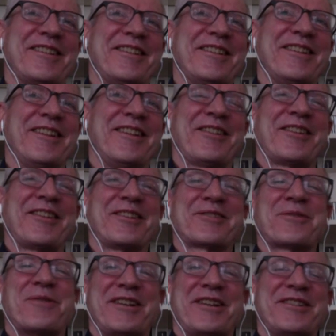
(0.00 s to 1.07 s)
nothing is
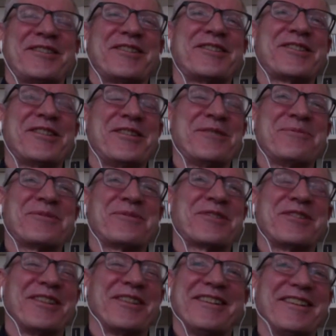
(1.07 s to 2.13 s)
quite as it seems, and
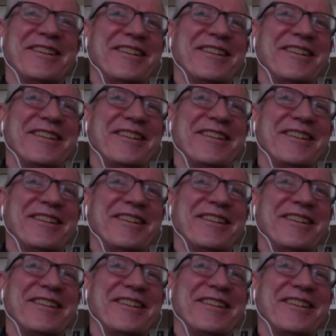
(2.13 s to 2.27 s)
the,